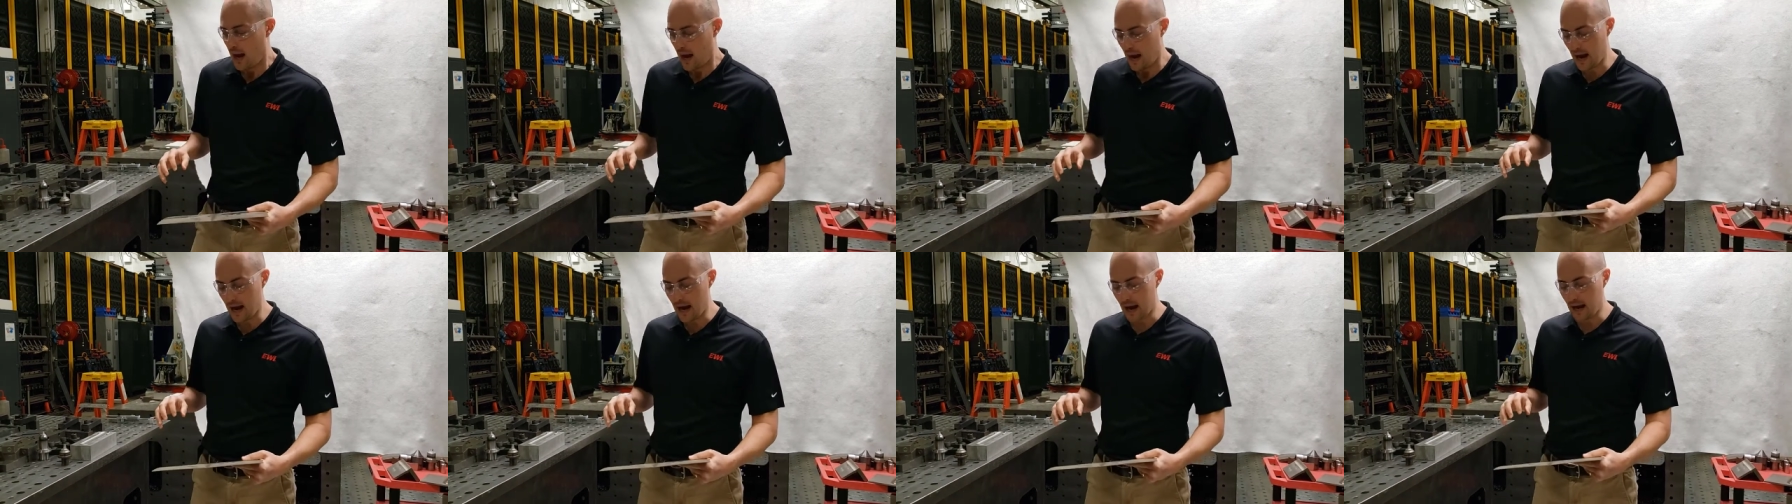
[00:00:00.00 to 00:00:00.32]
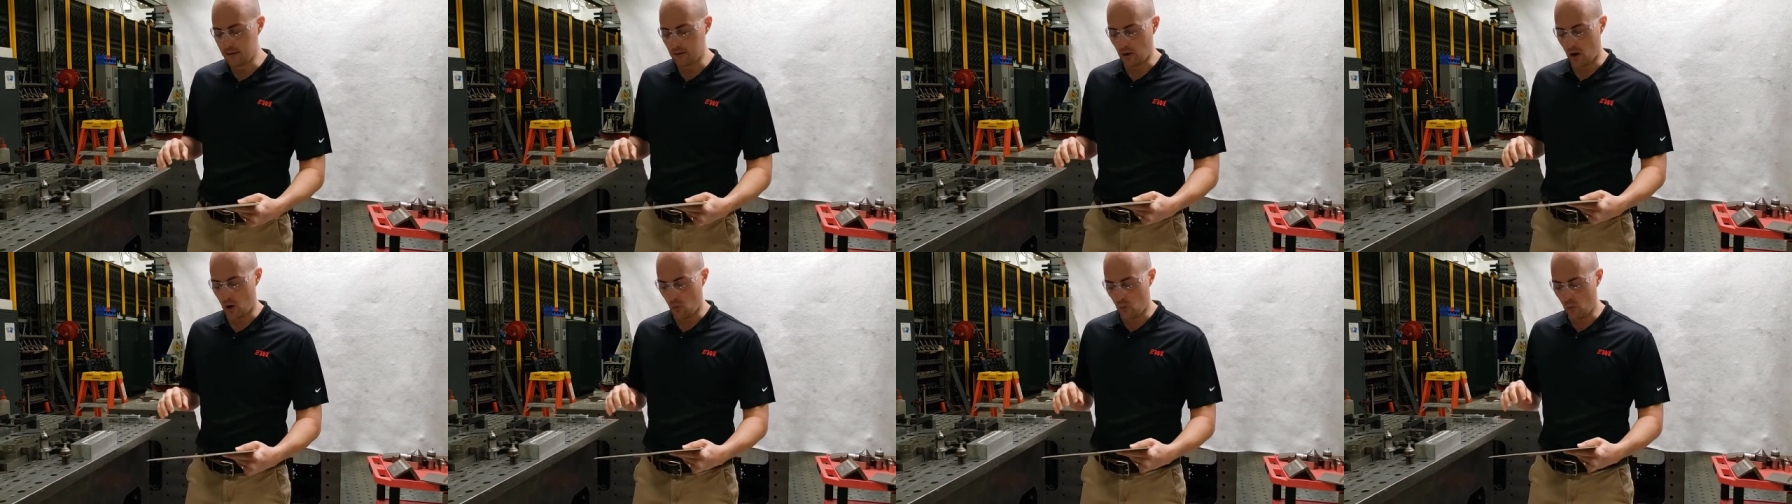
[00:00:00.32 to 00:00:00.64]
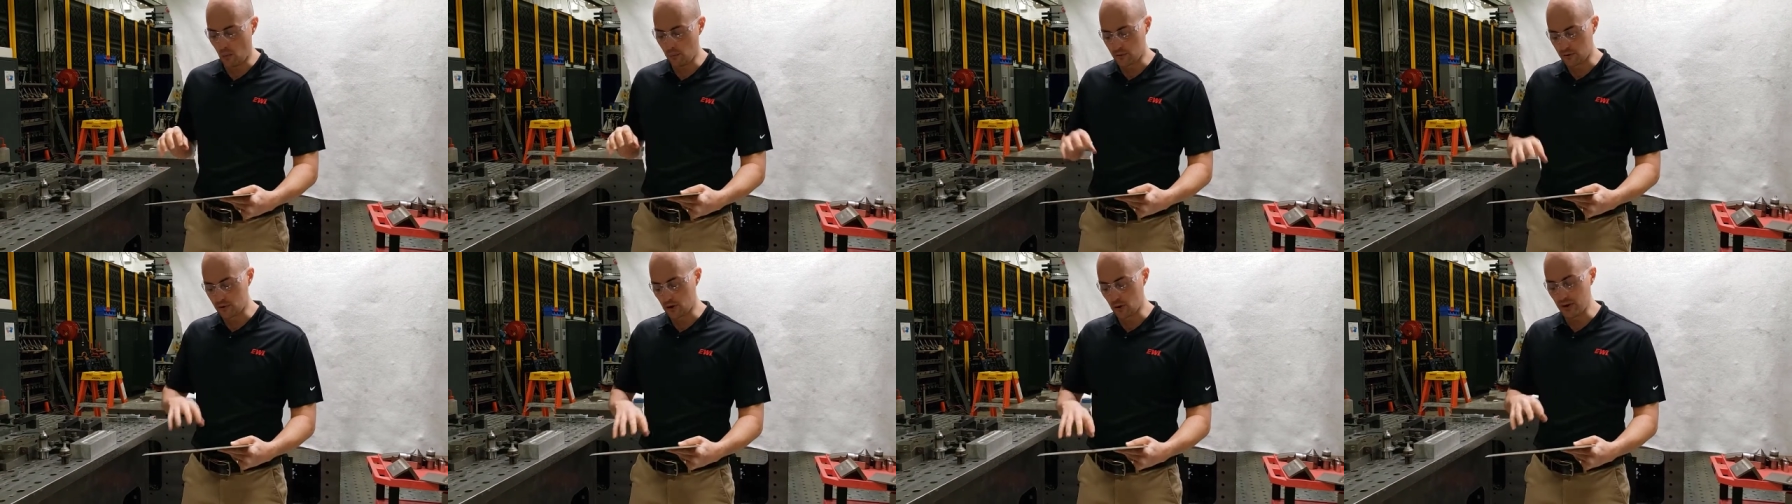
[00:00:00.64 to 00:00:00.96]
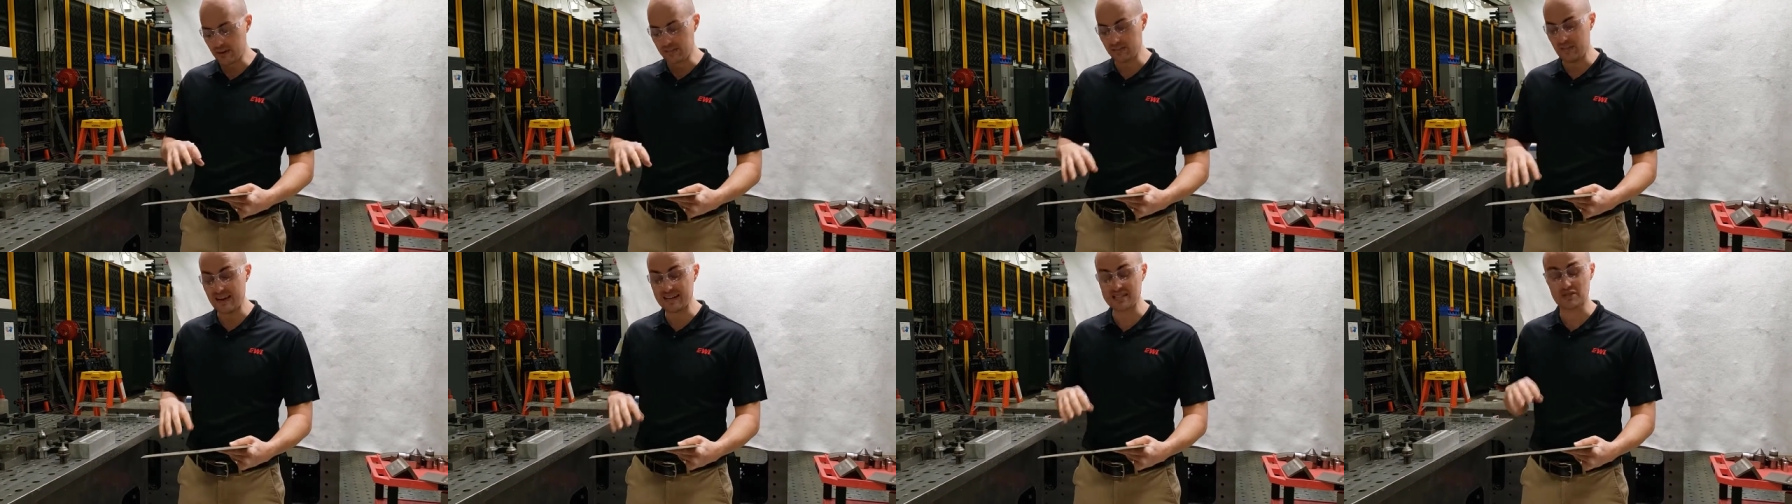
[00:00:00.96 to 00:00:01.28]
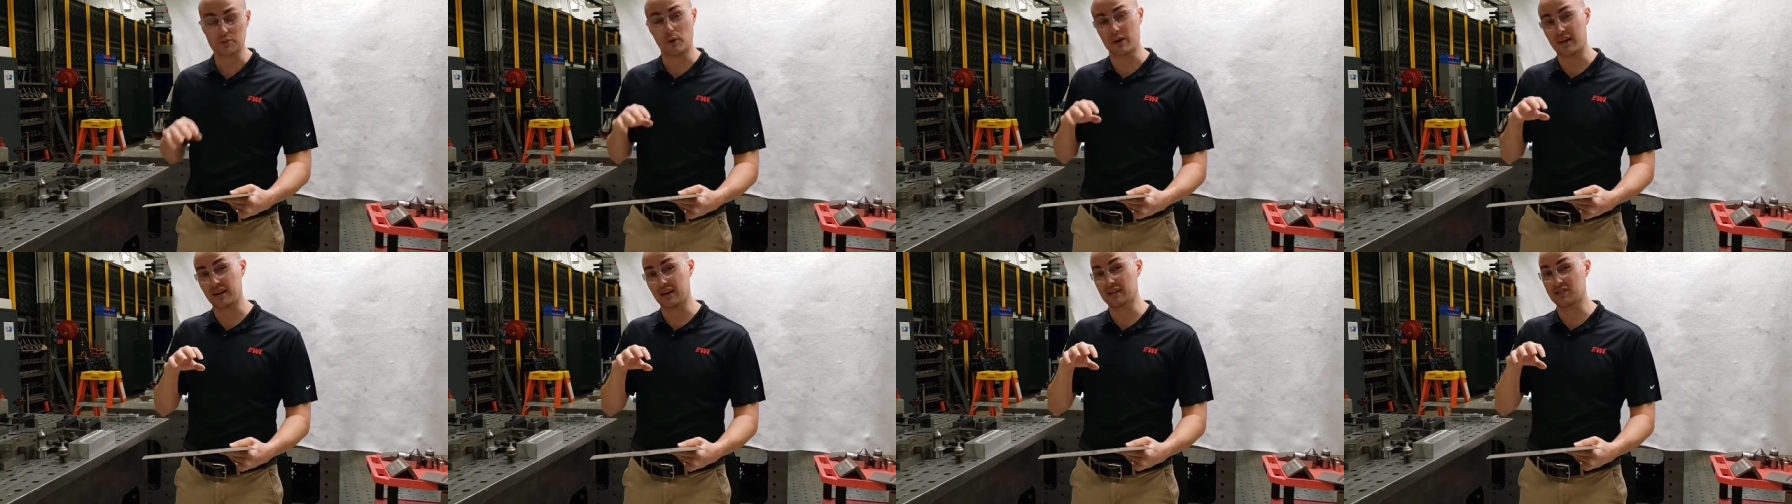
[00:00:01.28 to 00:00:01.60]
And when we're doing
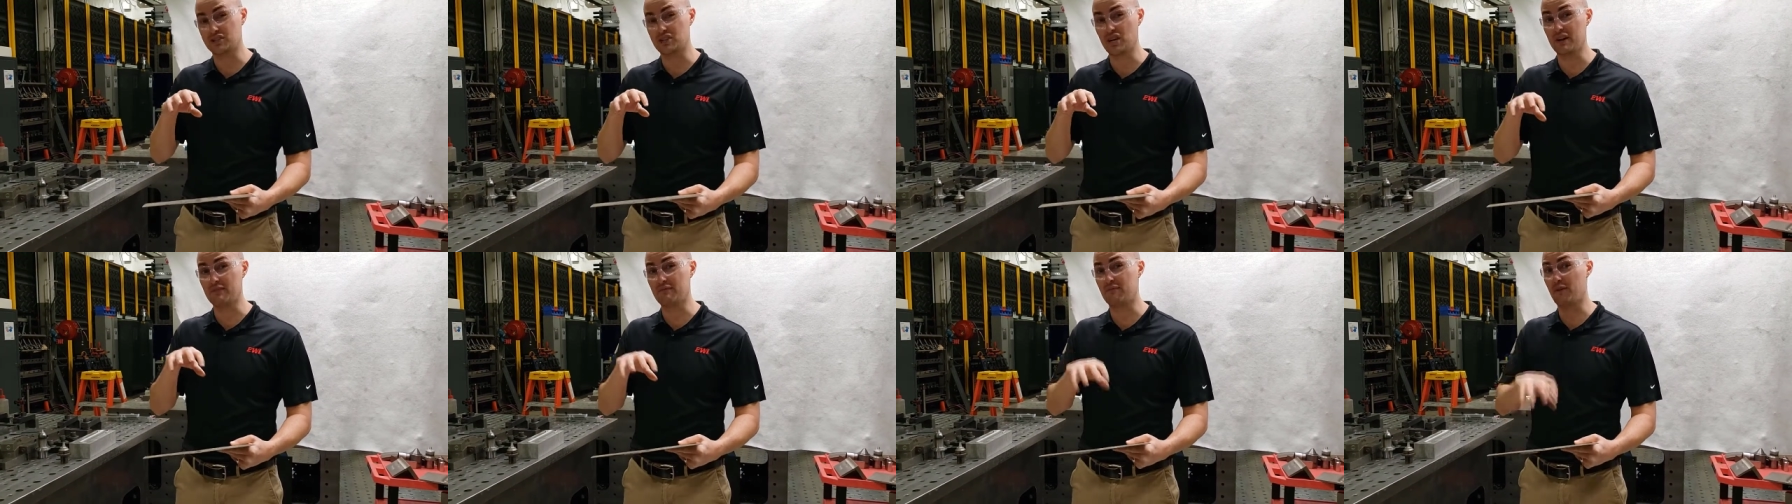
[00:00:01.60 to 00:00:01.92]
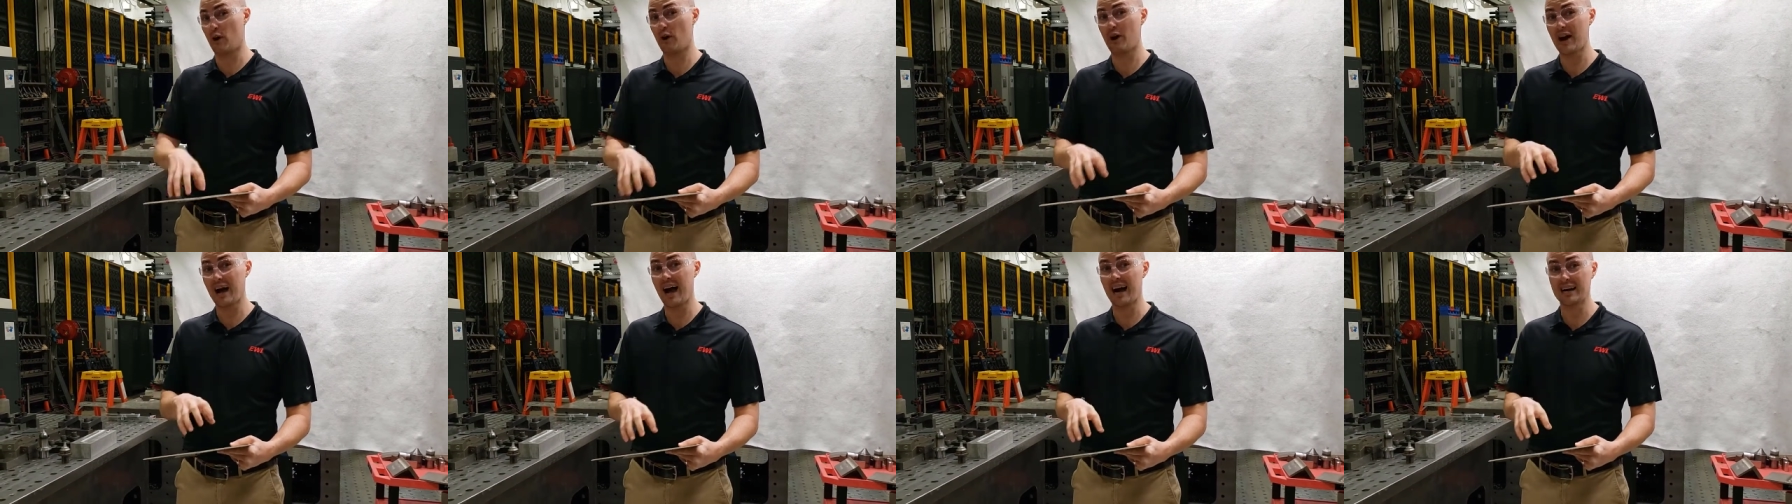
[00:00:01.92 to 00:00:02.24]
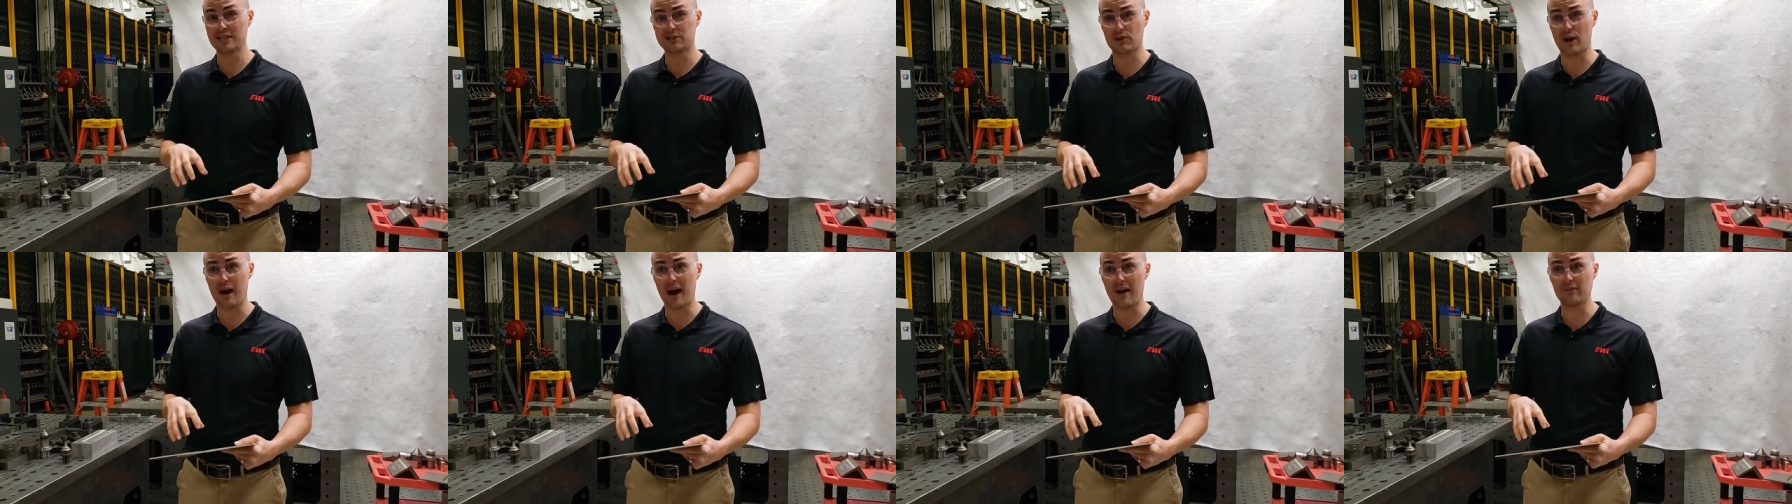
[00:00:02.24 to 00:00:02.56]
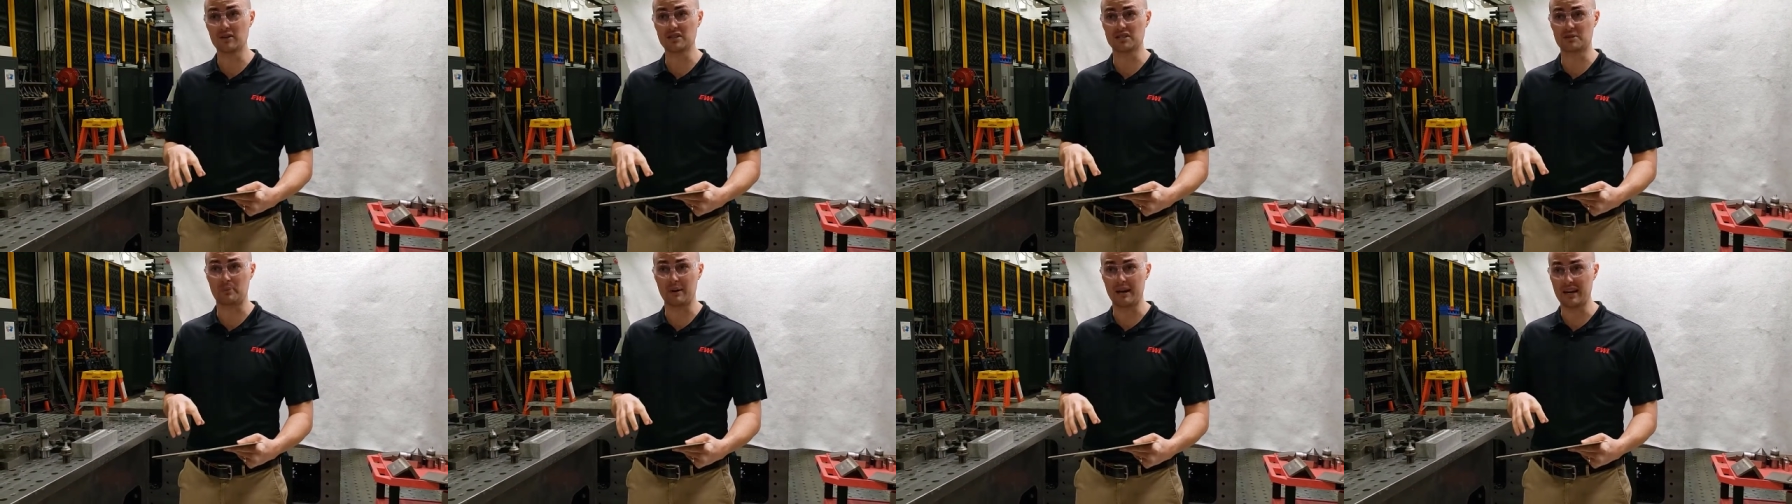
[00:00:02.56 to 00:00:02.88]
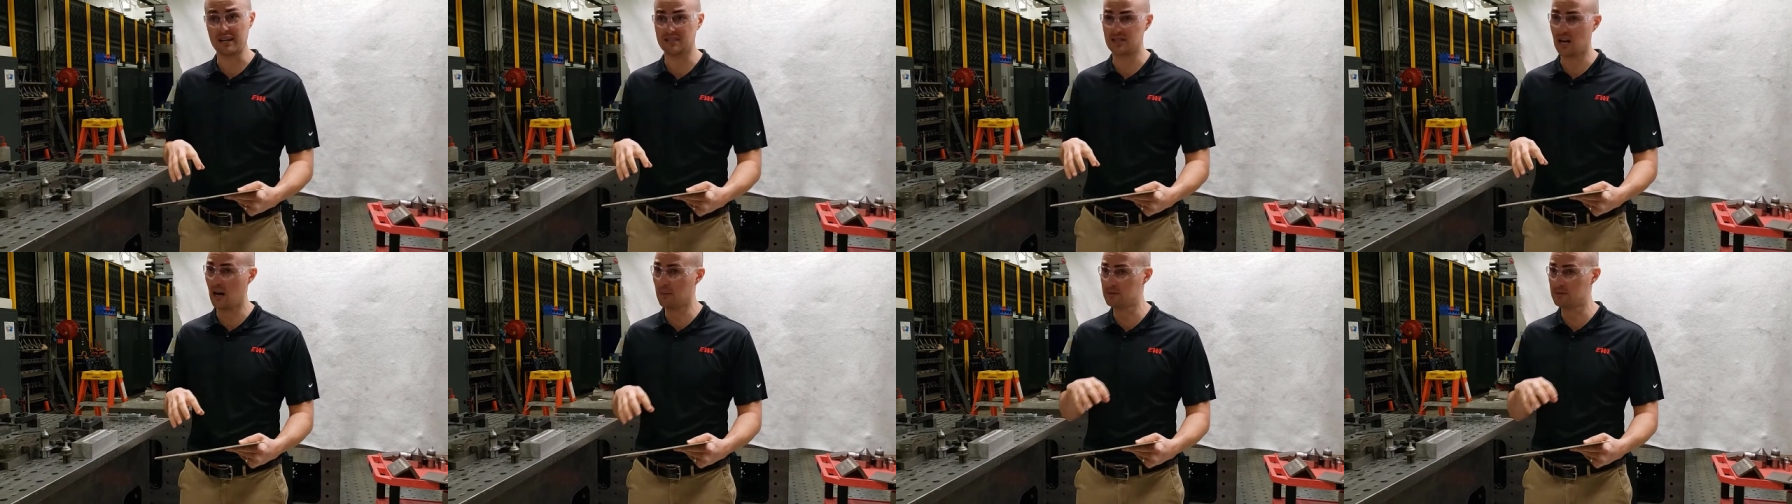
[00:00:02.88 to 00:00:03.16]
this, we can achieve very high travel speeds,